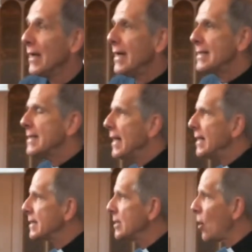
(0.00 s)

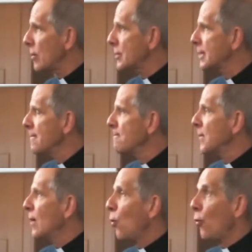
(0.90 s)
It's not,
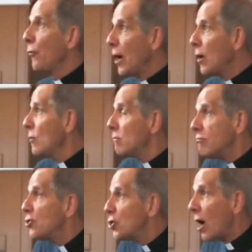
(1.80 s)

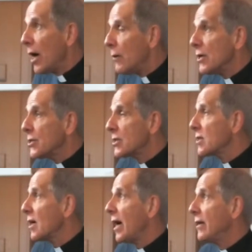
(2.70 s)
although
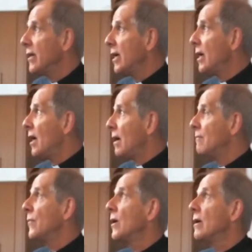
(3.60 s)
Jairus and the
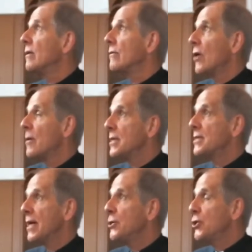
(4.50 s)
Roman
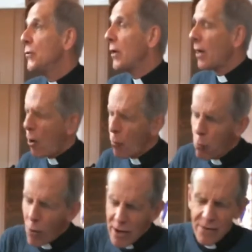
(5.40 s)
centurion are
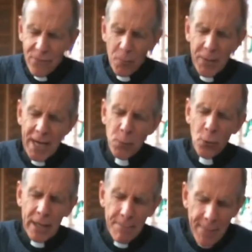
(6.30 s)
wonderful
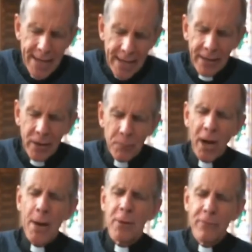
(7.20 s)
people, commended in the
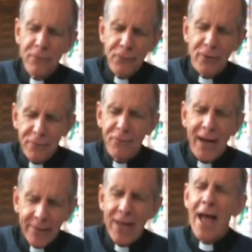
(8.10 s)
Bible and full of
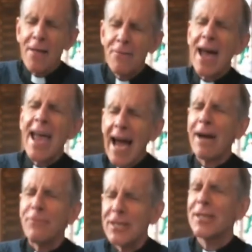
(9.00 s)
faith, they
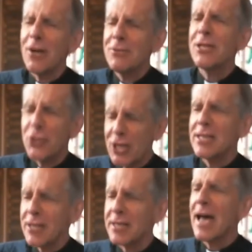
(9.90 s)
have to go to
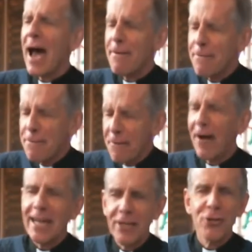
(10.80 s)
Jesus and
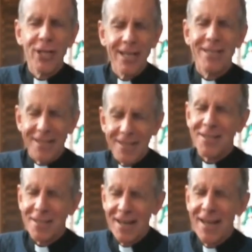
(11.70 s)
find
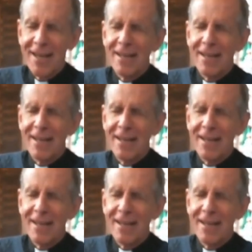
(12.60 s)
Jesus